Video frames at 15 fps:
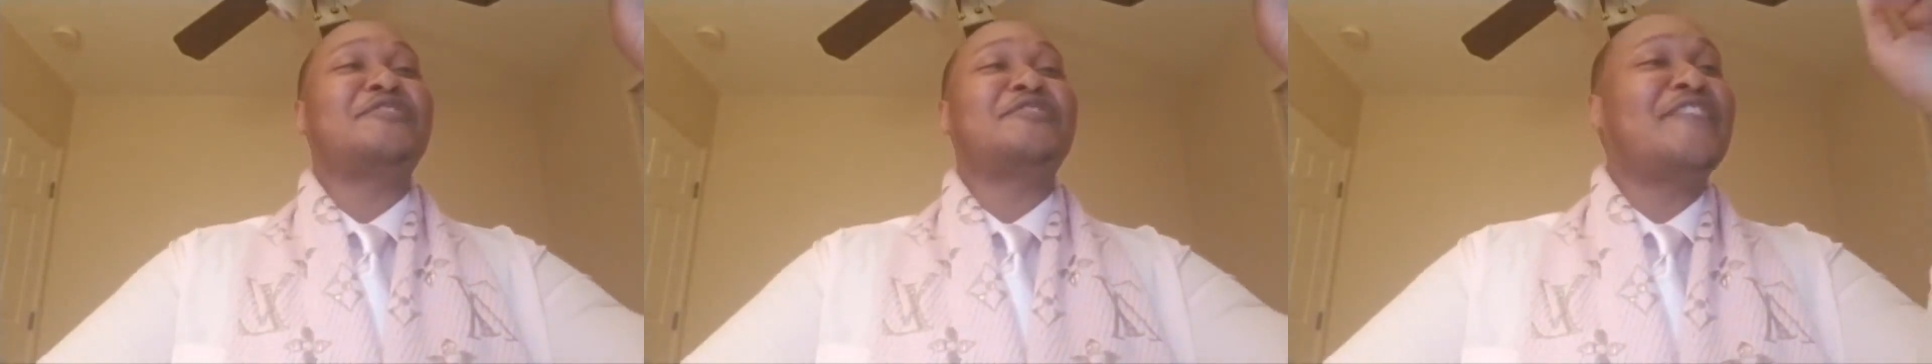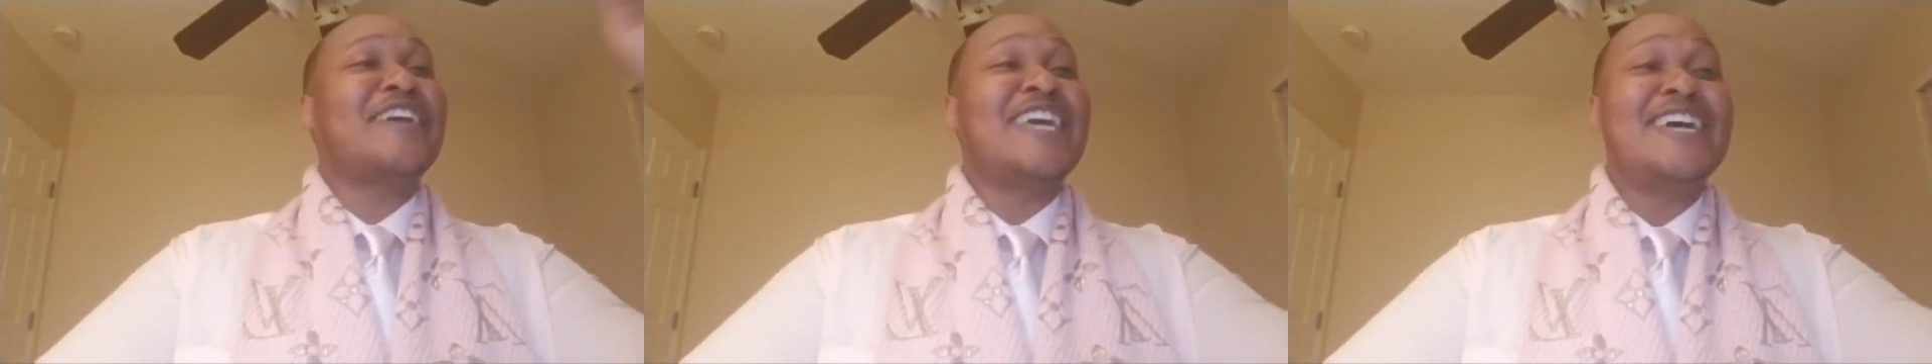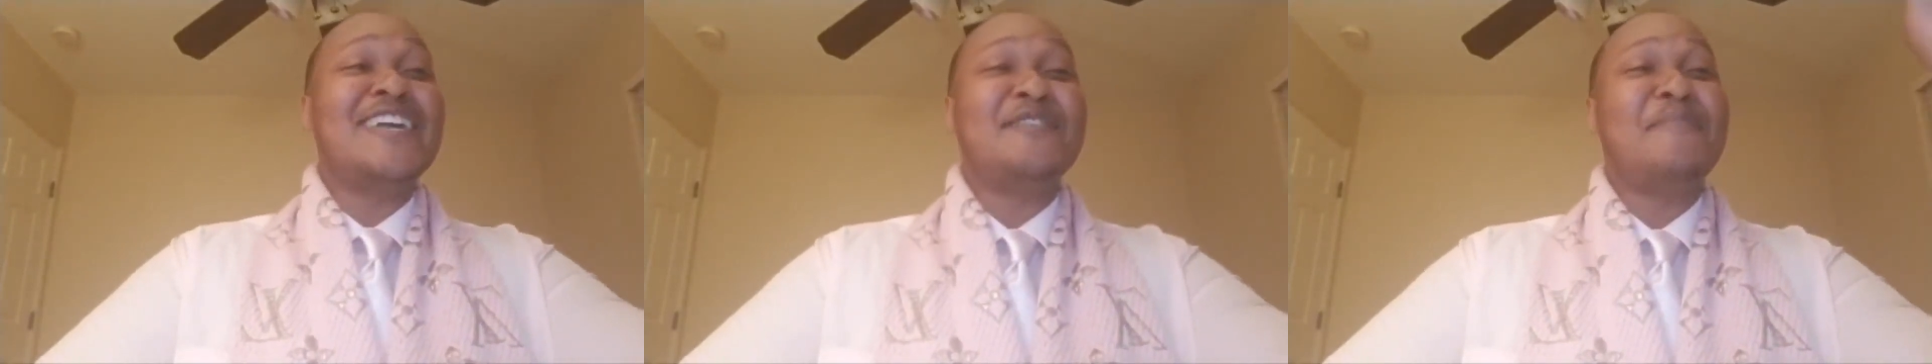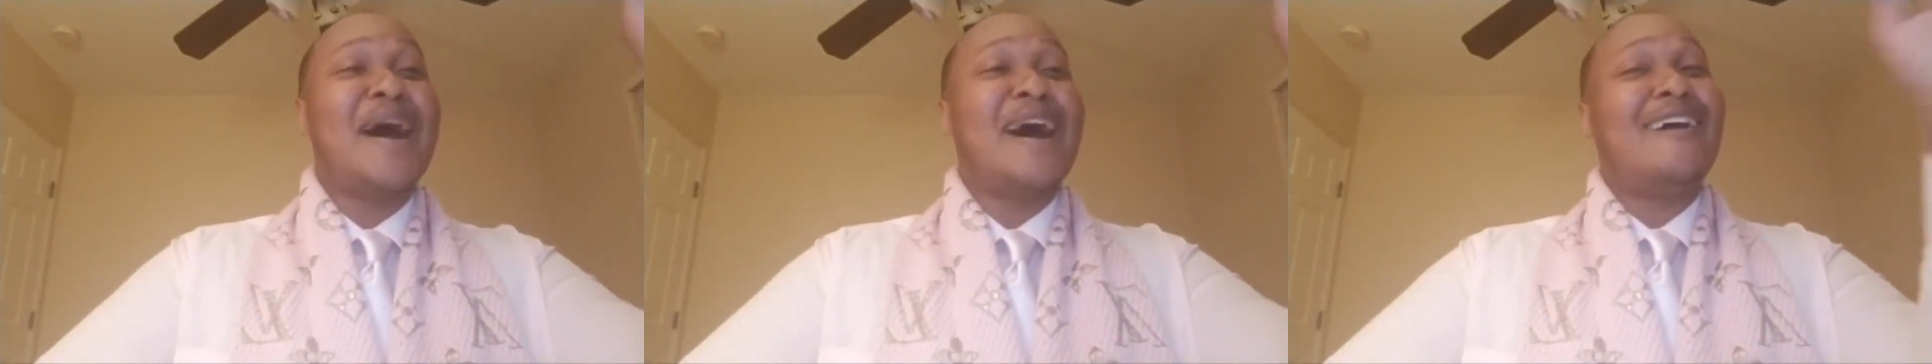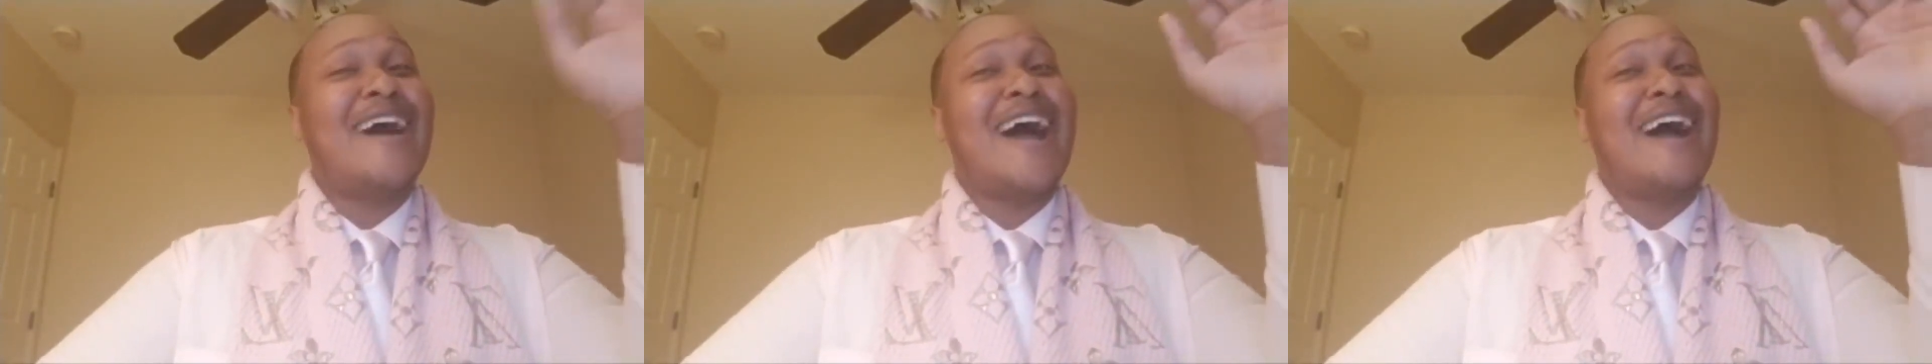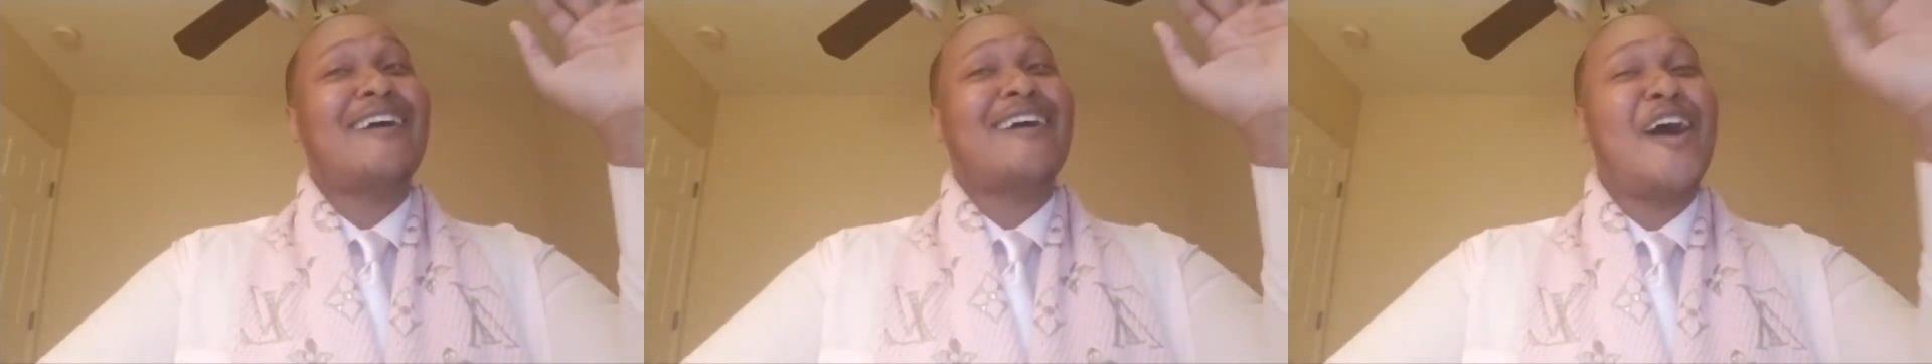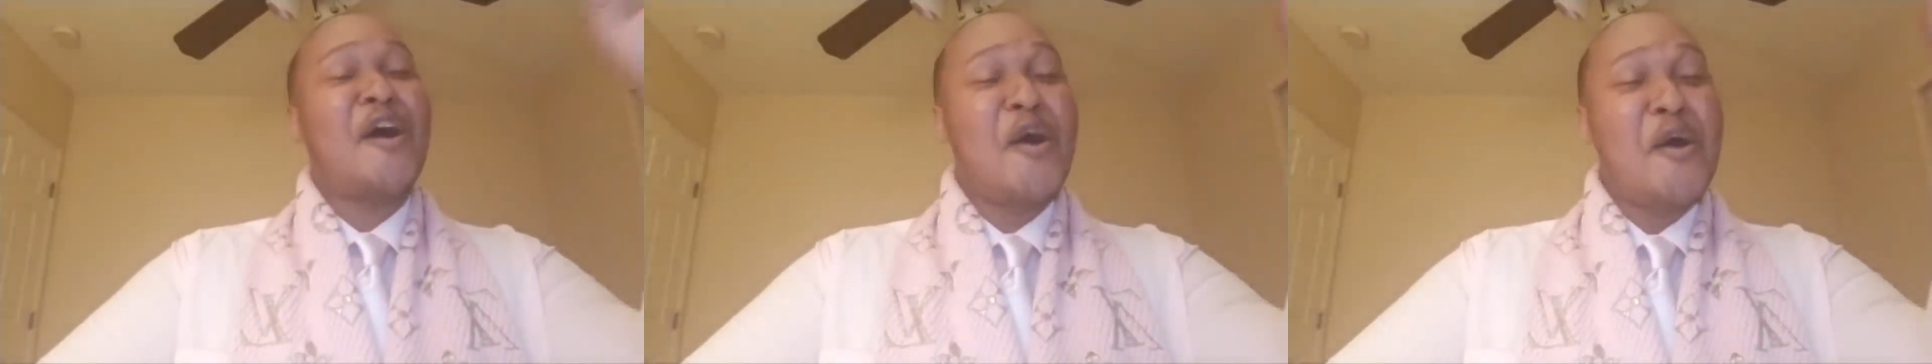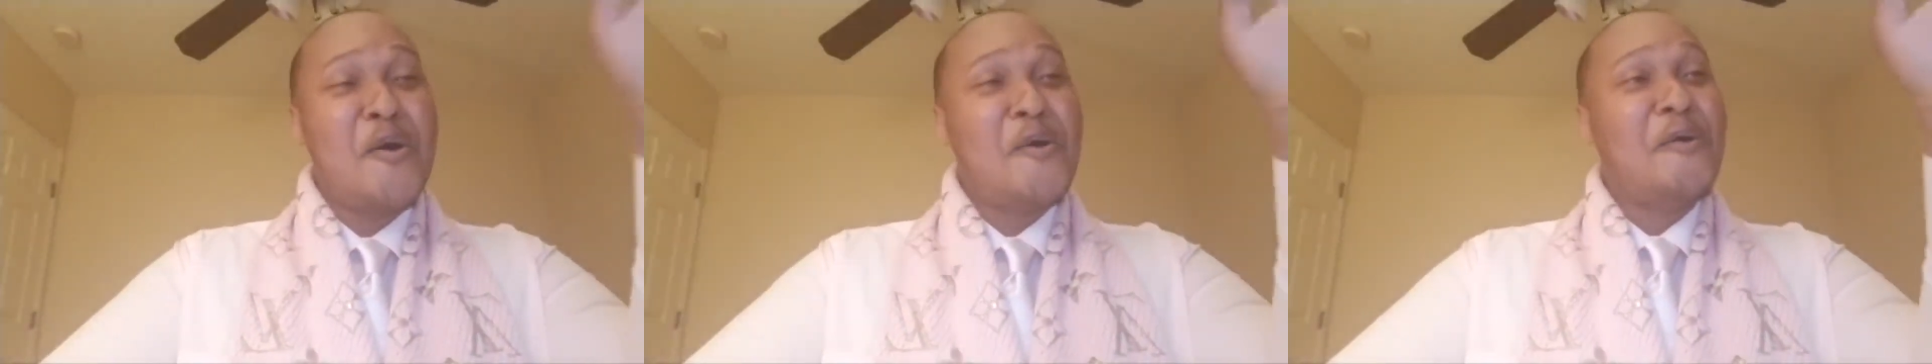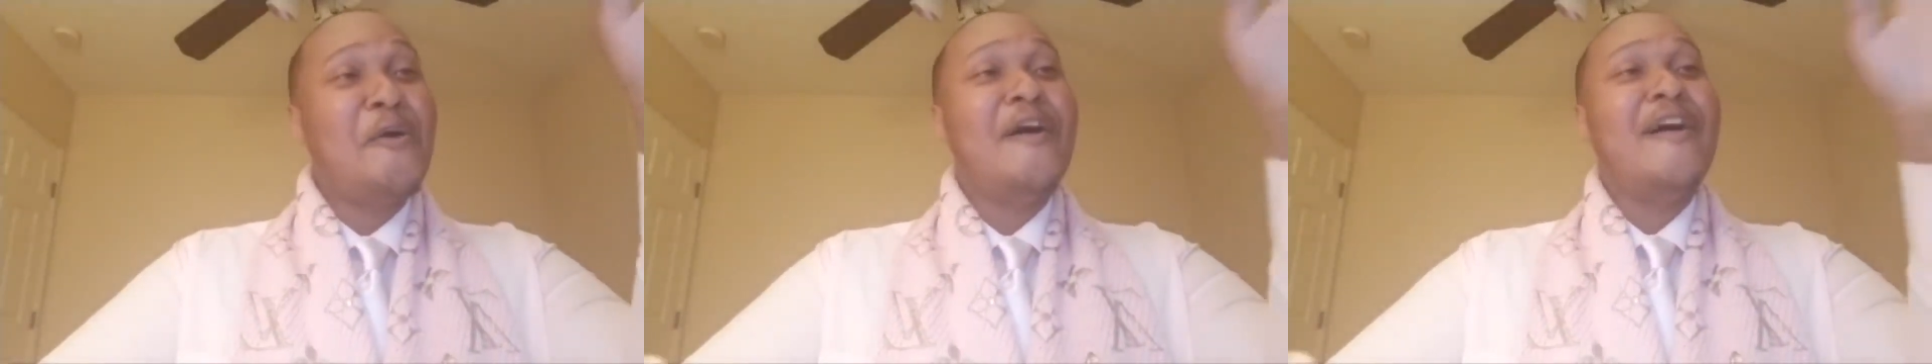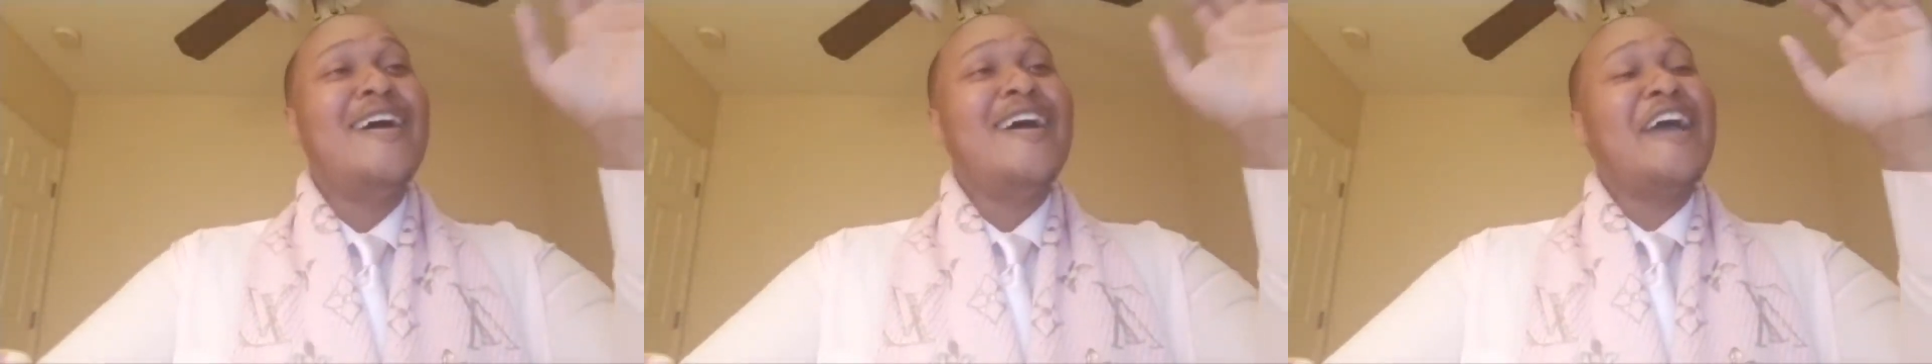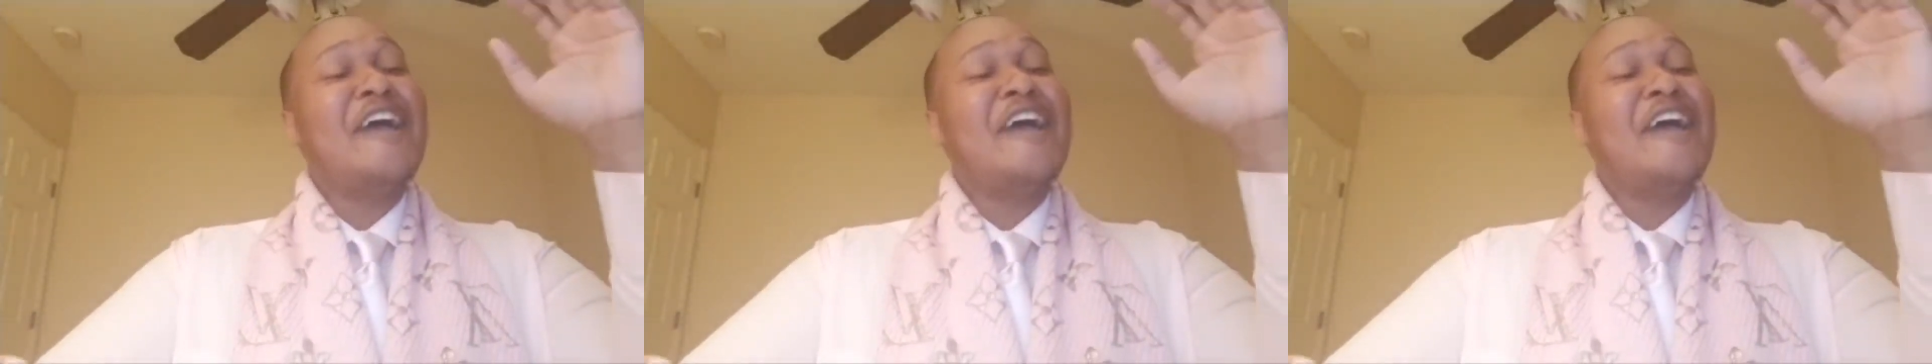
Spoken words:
forget about how cold